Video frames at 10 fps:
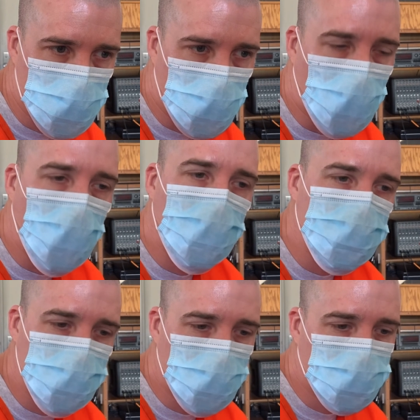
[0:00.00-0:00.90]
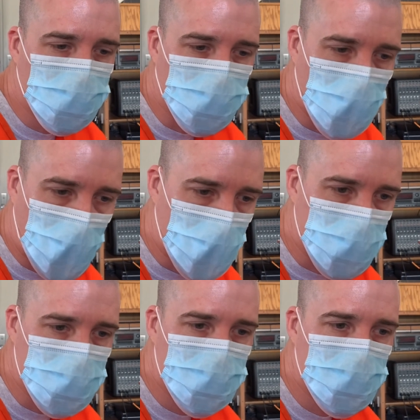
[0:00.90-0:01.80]
a heart of love from
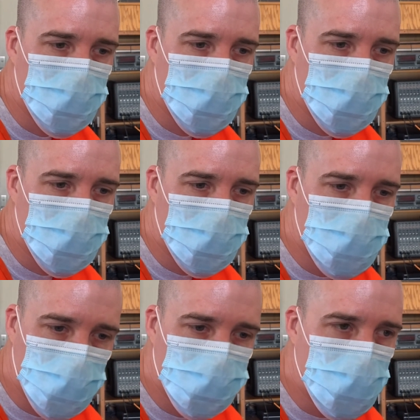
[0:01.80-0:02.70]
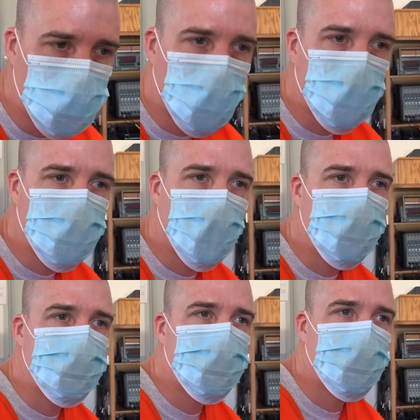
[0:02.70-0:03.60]
God could be what it
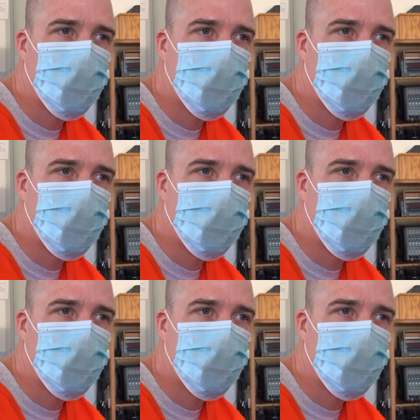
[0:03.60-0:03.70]
takes